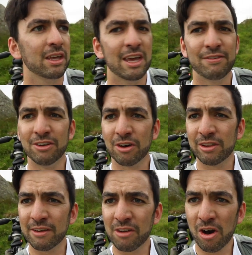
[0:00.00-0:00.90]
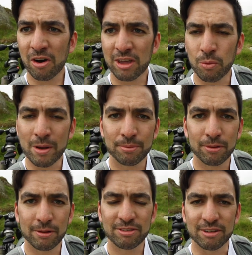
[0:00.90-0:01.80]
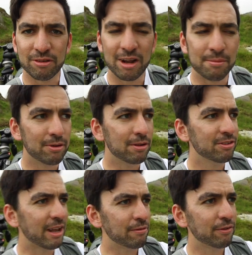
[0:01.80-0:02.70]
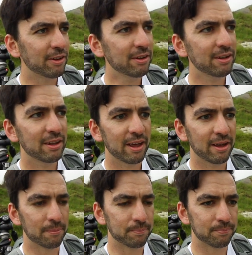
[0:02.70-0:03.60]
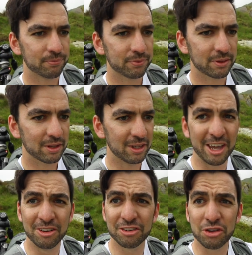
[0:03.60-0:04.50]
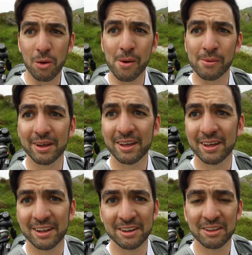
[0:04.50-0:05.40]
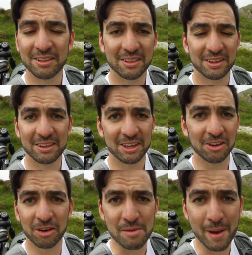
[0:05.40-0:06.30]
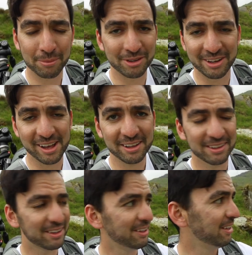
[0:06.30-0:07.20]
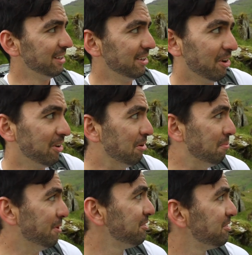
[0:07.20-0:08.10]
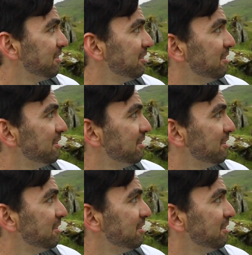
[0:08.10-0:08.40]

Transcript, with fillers: If you know that you've got all your windproofs and rainproofs and everything, um, you can just go out and you, you know your map's in there, you got your compass,